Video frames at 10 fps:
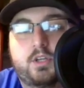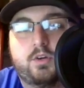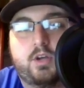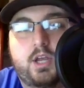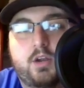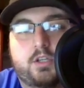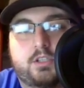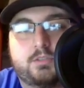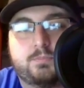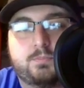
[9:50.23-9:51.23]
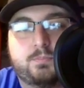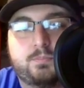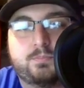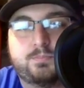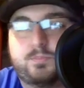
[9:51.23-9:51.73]
Eric
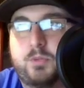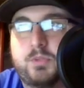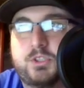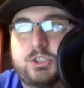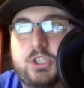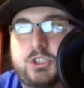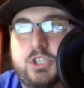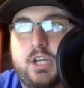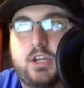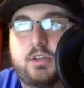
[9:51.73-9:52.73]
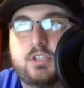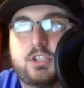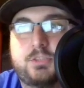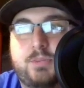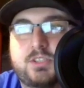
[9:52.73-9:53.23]
pretty much
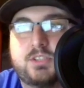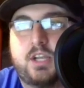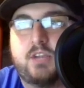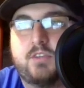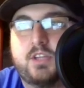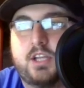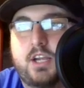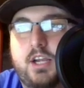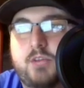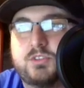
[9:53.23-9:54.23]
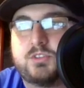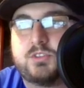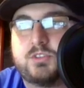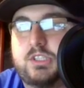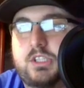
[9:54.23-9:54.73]
touched base on everything that I was
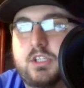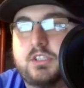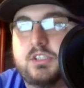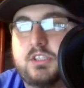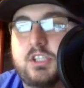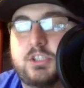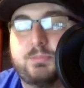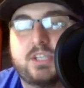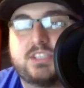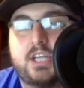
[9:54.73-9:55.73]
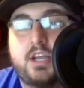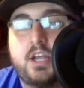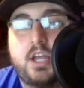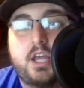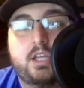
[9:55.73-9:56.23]
gonna touch base on.
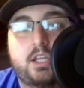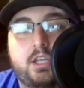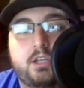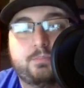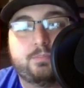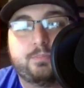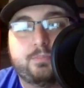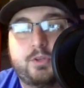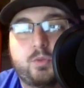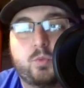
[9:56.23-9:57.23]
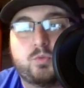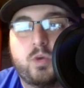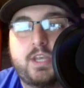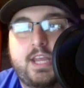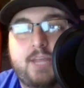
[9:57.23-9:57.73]
The
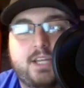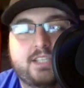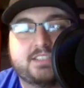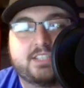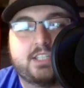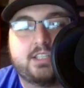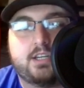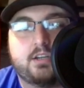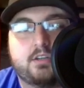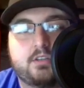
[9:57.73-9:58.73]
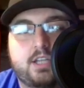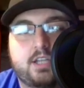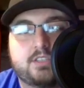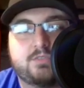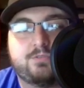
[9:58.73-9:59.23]
one name that he said there
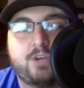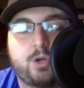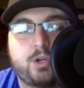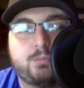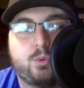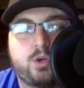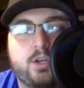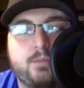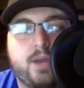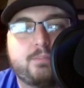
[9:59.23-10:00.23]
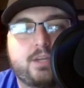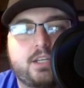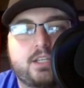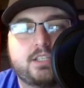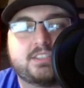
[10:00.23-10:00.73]
that's very important in my
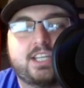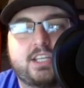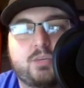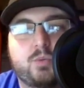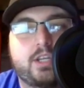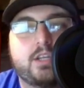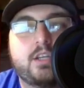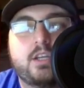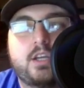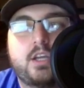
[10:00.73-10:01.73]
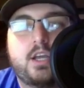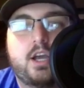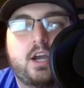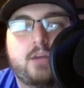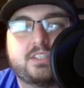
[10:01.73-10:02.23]
opinion is Andy Reid.
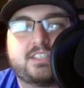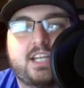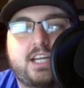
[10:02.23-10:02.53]
This guy